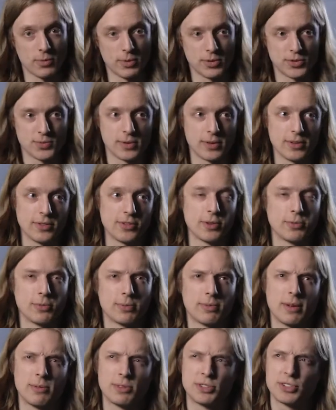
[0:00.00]
which was
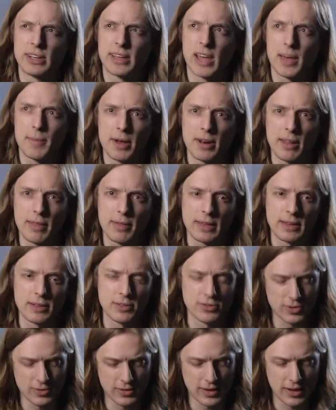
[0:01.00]
originally came out, I think, in
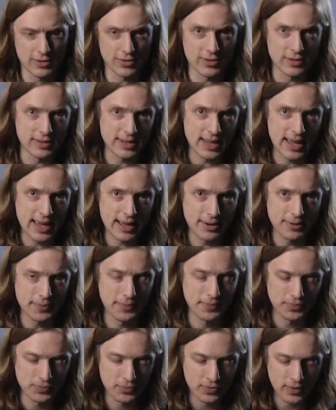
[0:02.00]
2010.
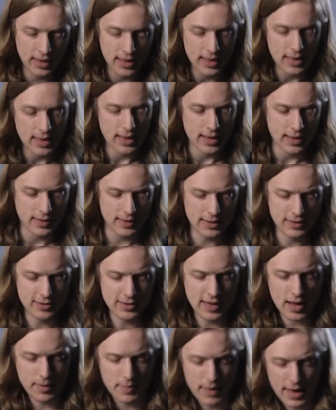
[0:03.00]
This
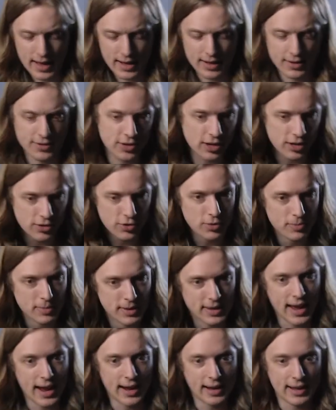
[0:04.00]
game adds a new
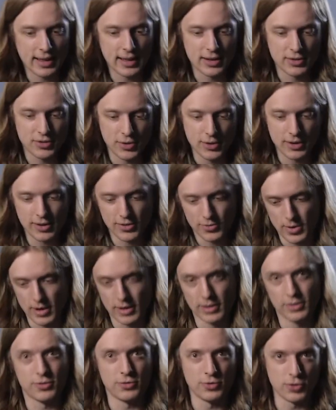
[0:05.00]
mechanic into it, as well
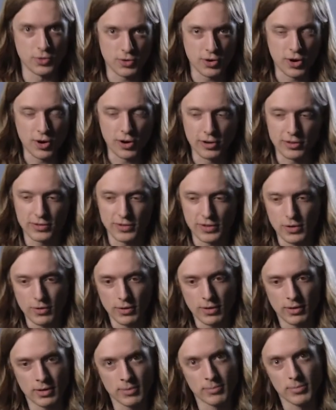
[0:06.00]
as new cards that you
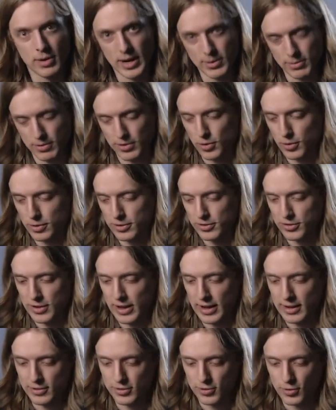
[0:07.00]
can combine with old
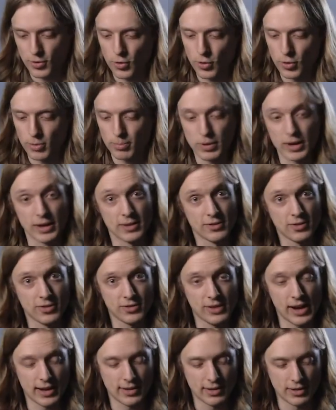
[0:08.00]
sets or play as a
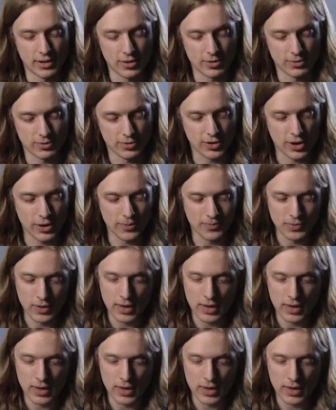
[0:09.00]
standalone. So,